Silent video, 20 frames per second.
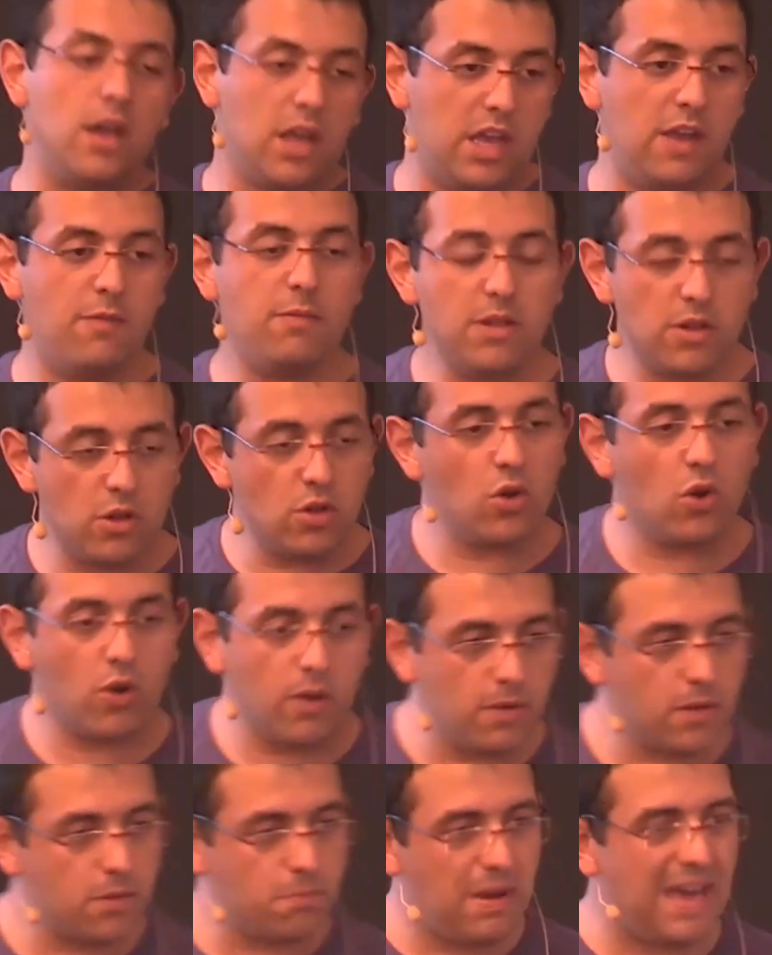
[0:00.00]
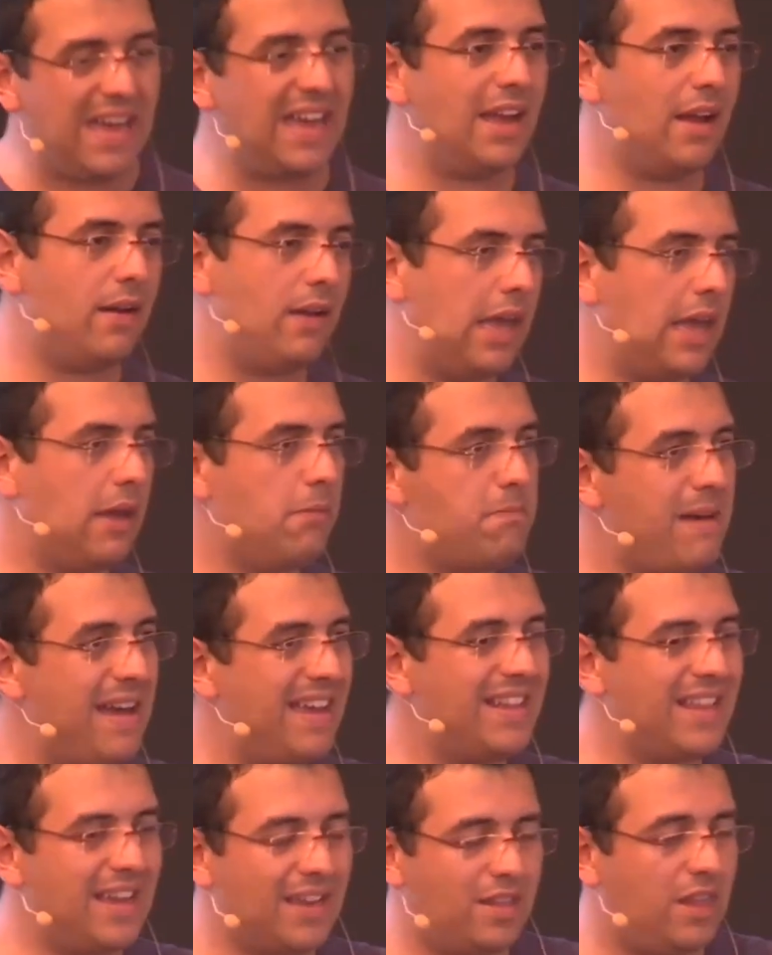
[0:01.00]
give me the document by
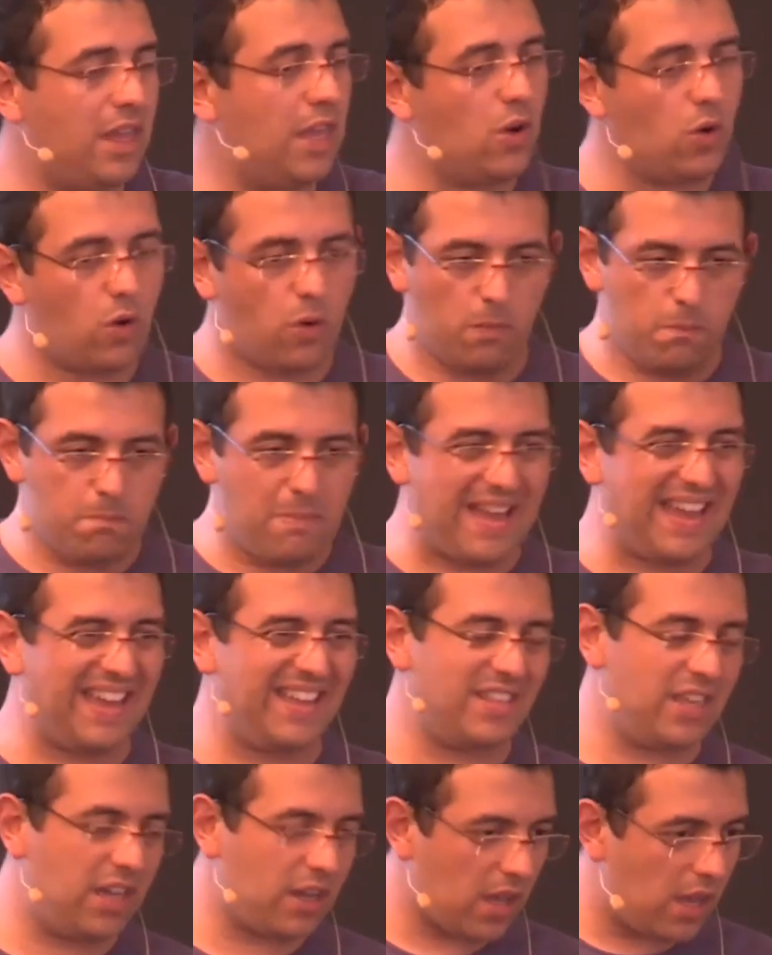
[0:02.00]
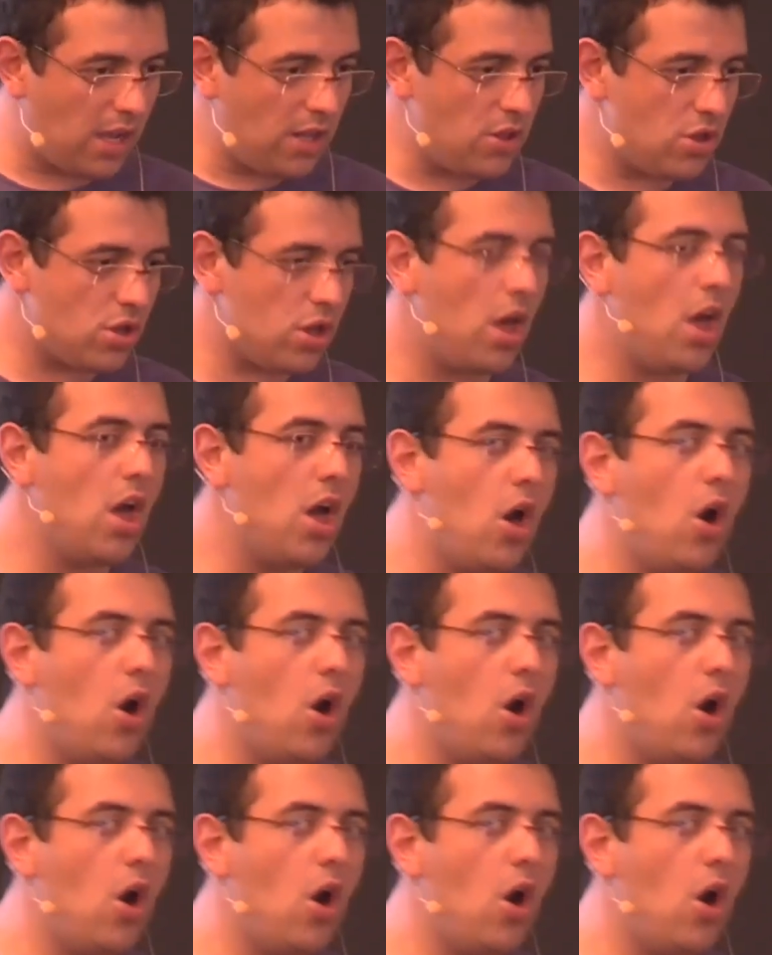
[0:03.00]
the ID or by ID range,